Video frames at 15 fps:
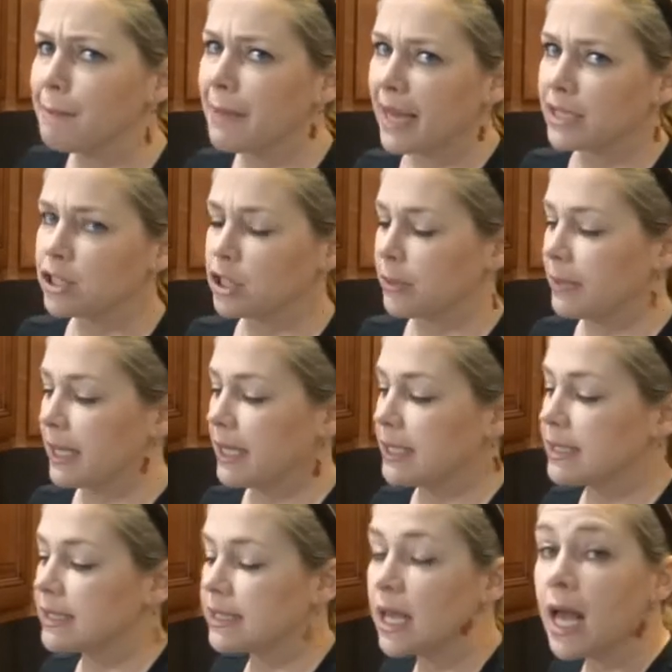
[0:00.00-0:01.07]
mash the
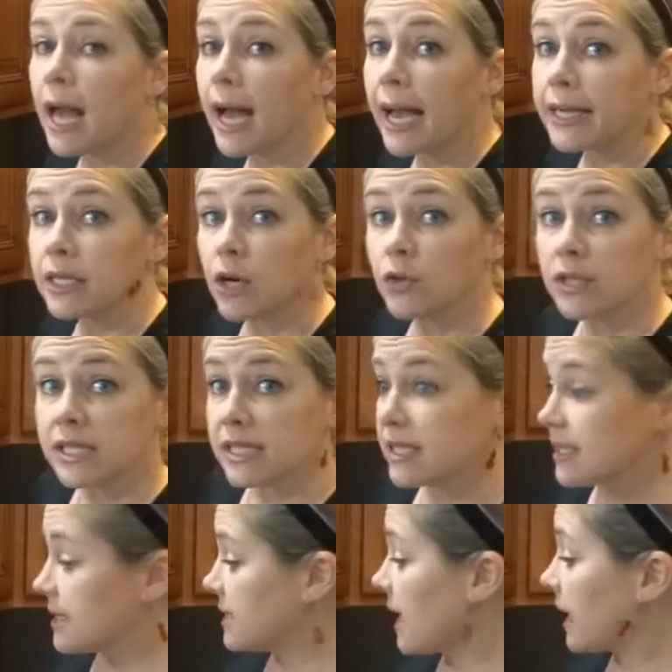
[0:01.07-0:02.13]
beans. I know this
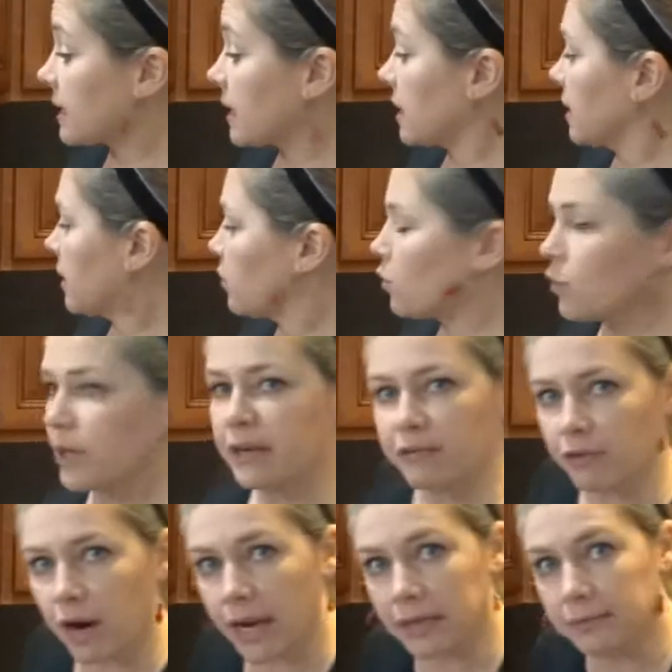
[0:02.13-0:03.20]
isn't technically
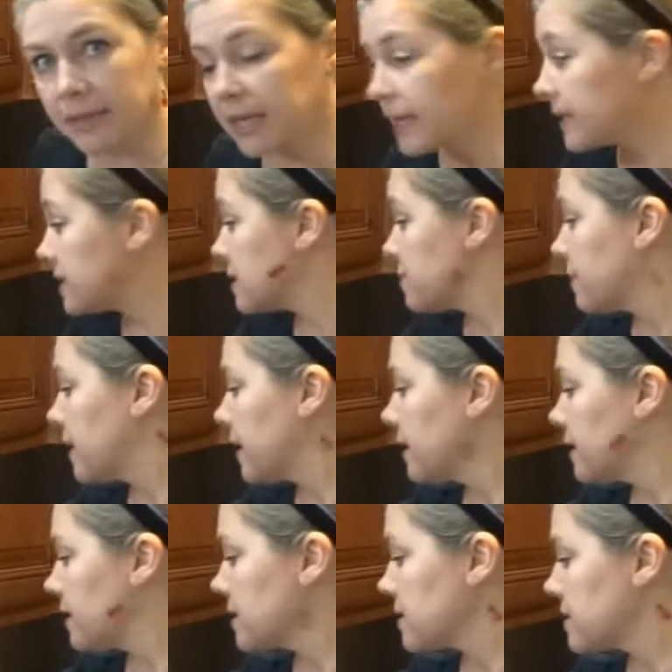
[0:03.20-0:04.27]
refried beans,
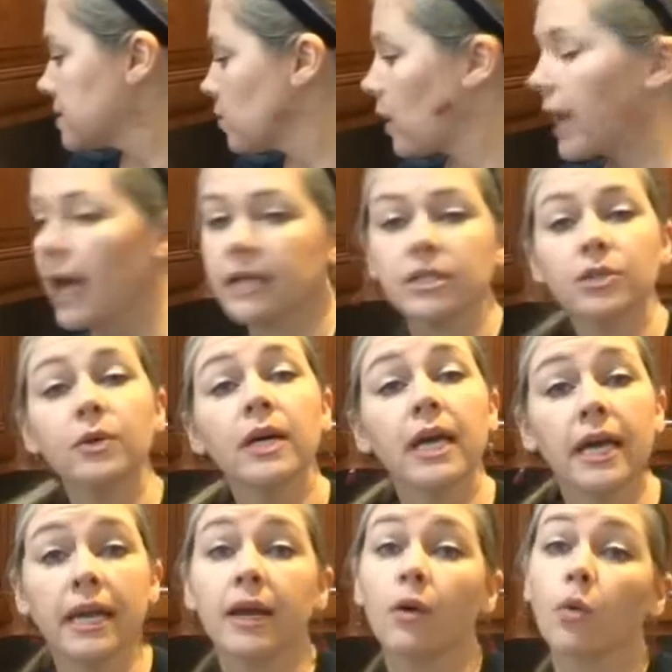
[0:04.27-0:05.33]
but this is the way I do
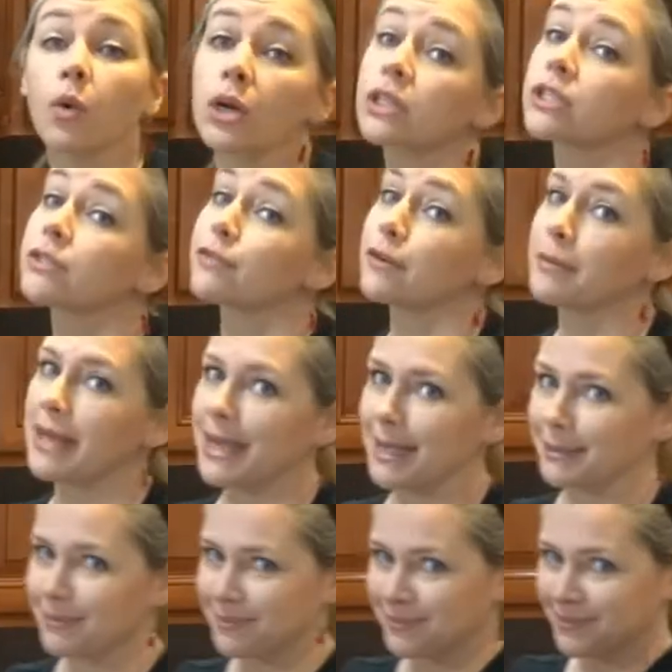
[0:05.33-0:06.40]
it, and it works for
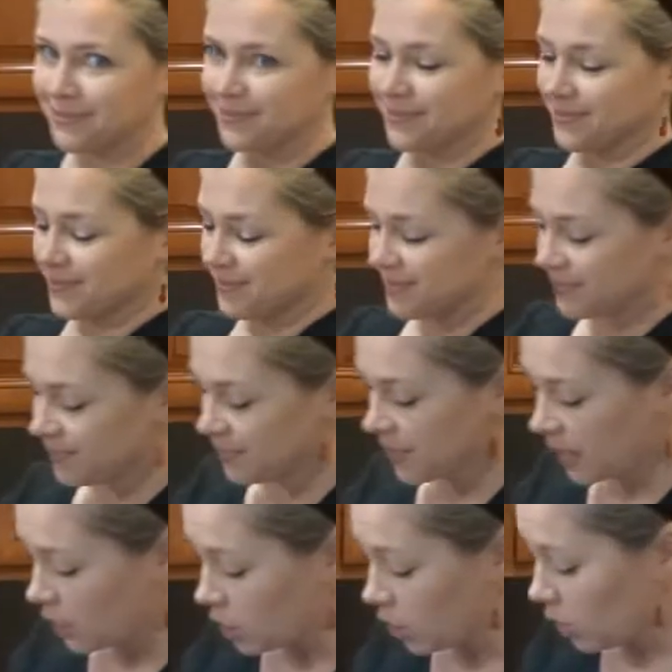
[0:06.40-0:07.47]
me.
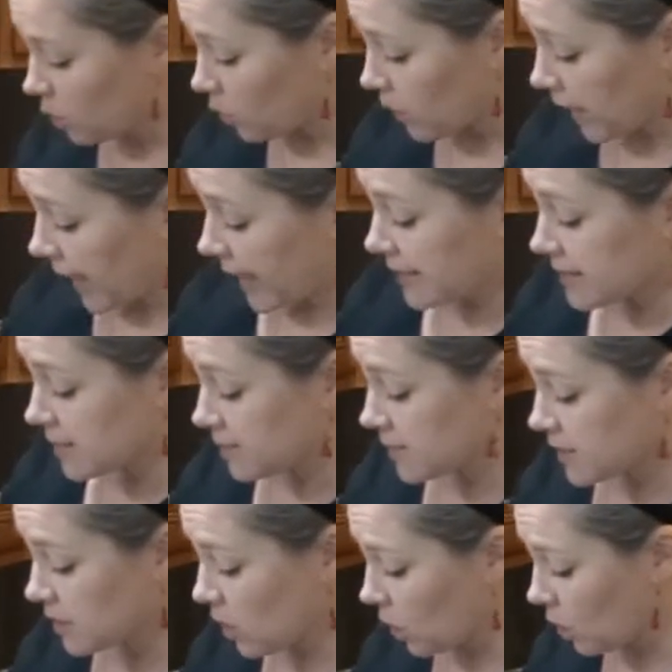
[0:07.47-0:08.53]
You're going to want to add some
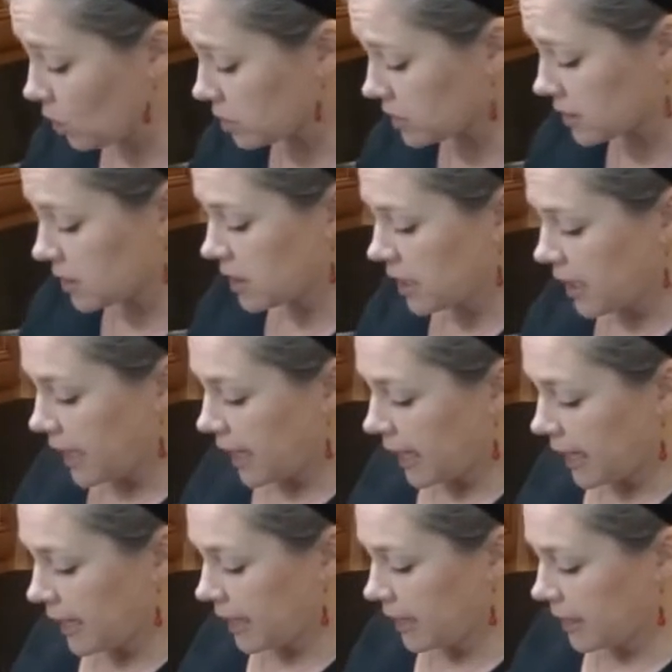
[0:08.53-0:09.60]
salt
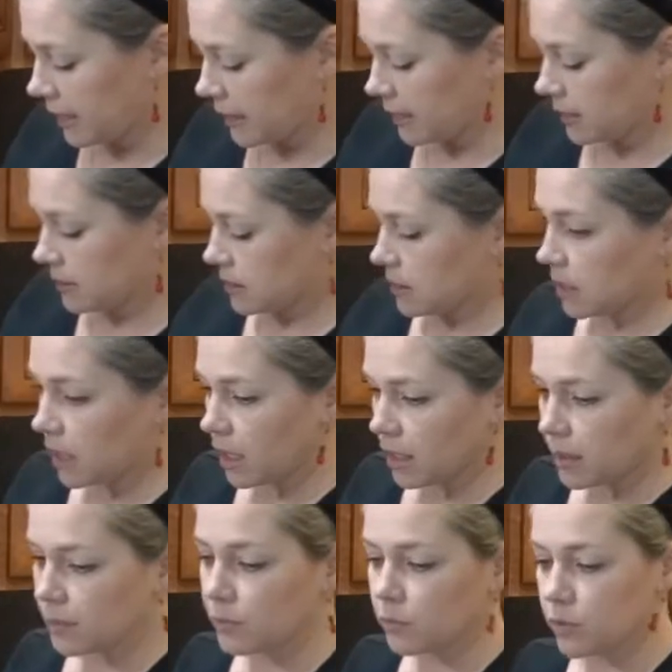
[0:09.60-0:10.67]

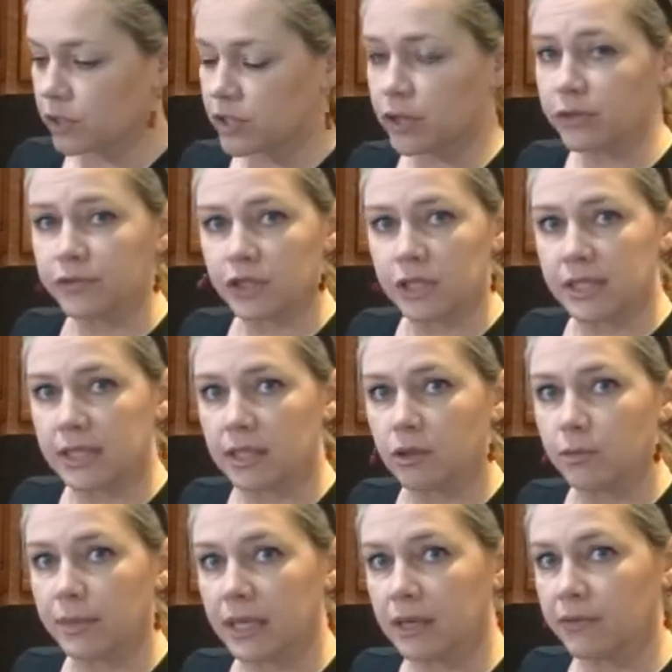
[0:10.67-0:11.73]
and reserve just a
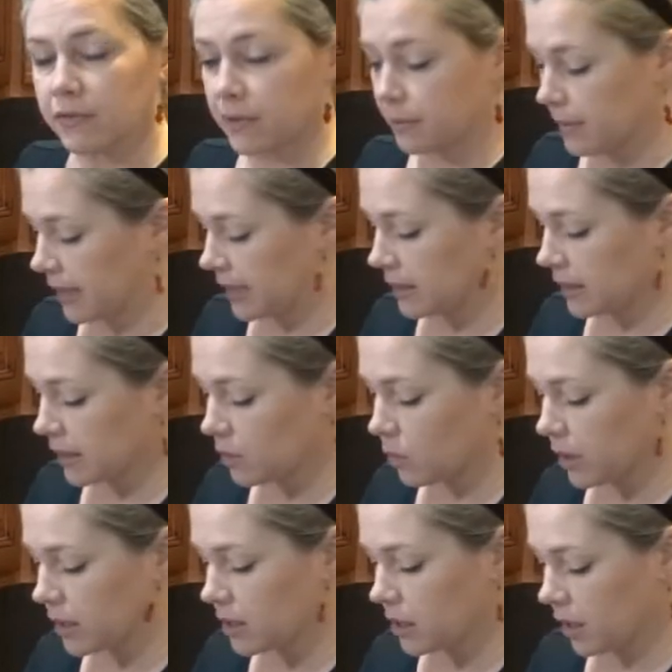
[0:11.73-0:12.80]
little bit of the bean
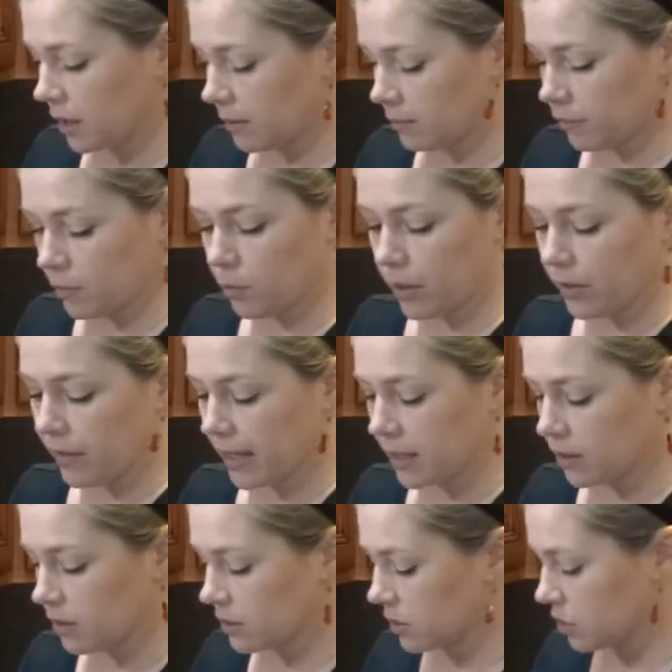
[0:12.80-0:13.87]
liquid from where they
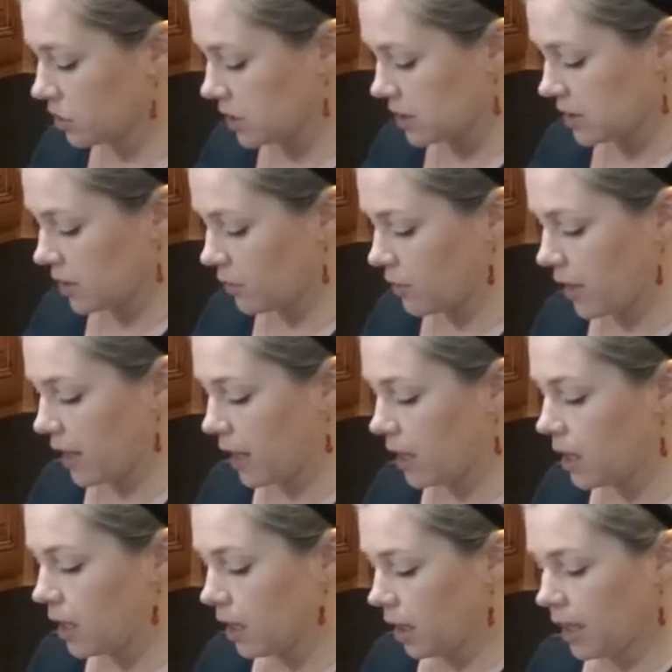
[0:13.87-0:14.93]
cooked, just so
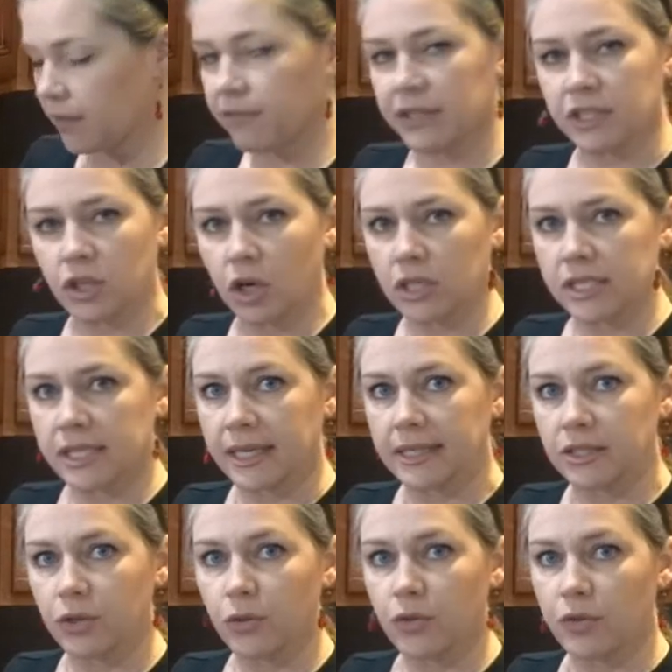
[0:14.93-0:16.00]
that if it starts to
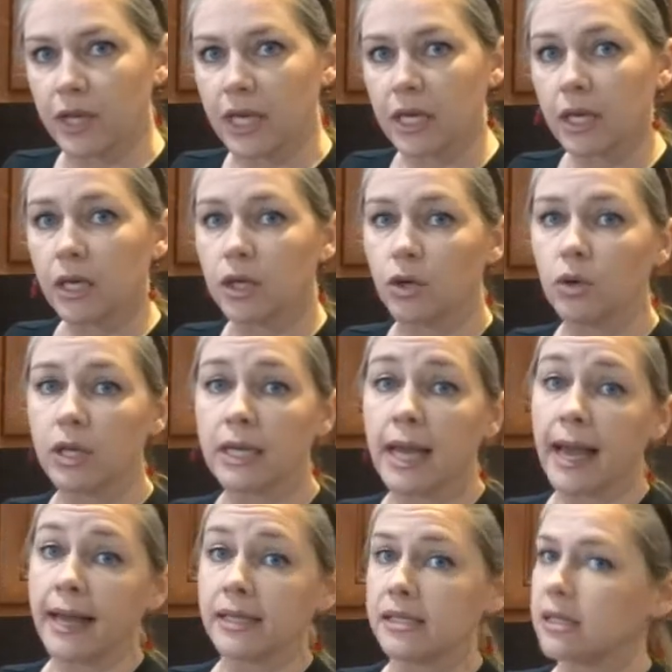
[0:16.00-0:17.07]
get too thick, you can
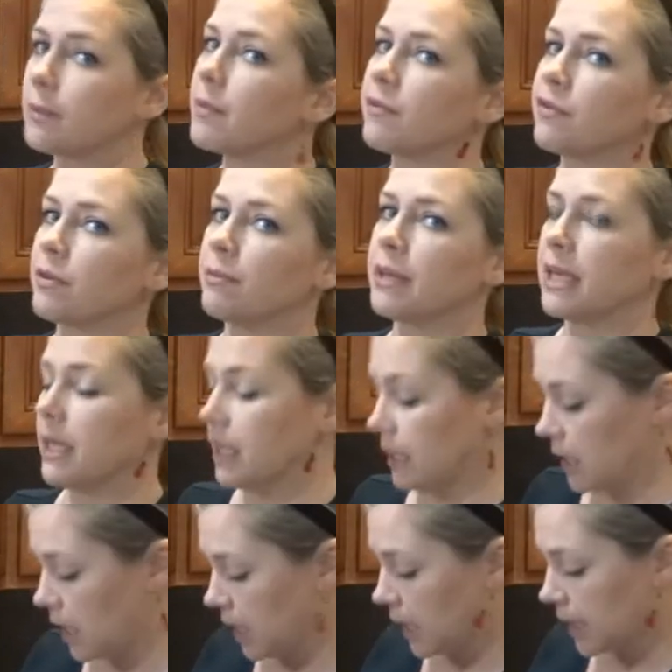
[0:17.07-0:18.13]
add some of the
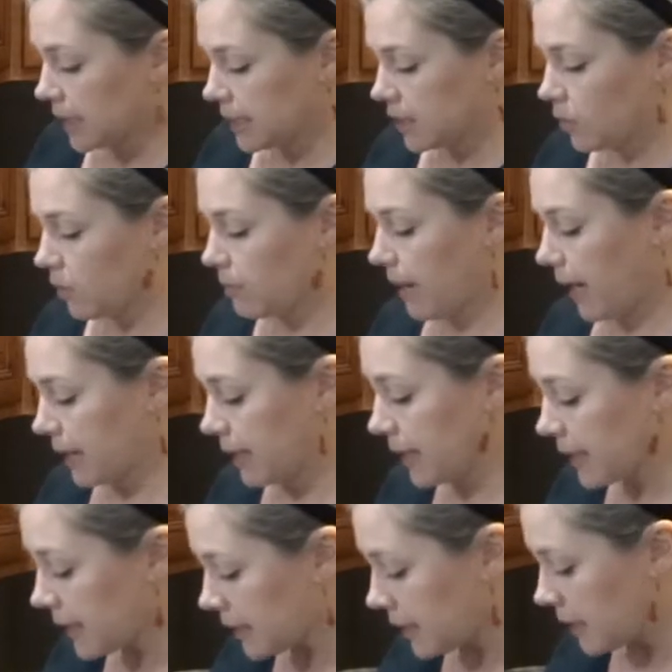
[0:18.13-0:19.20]
bean liquid back
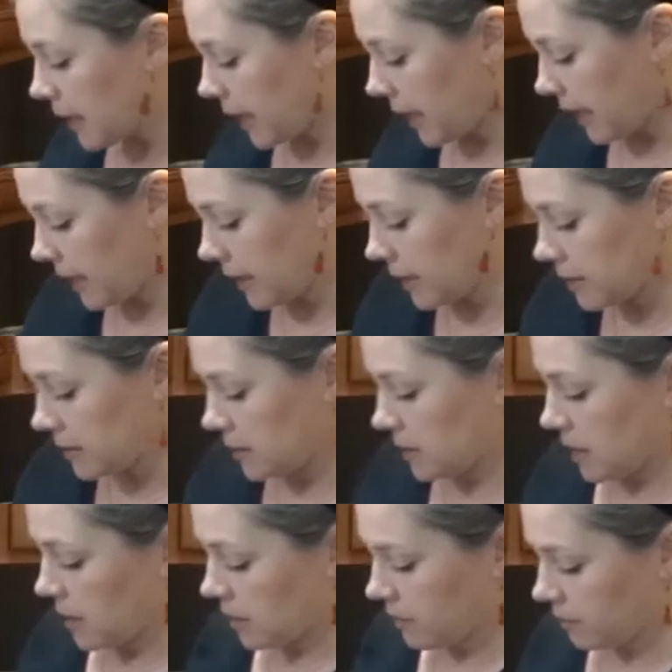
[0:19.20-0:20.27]
in
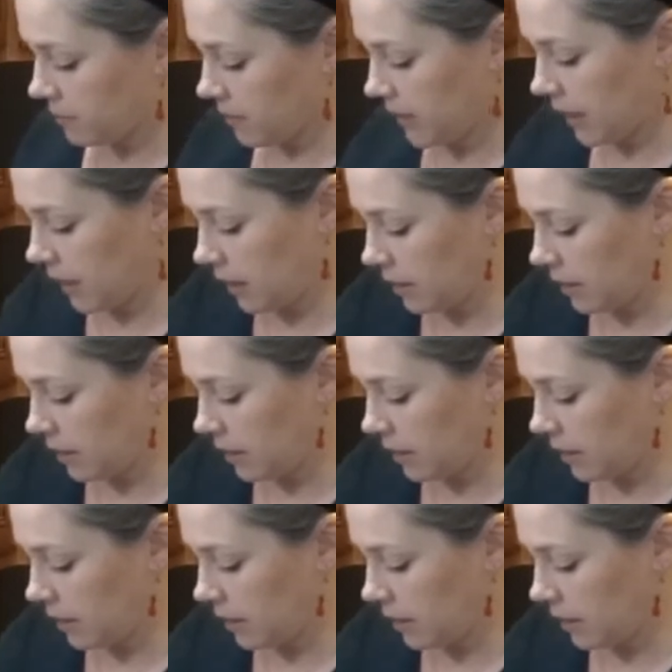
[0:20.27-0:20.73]
and get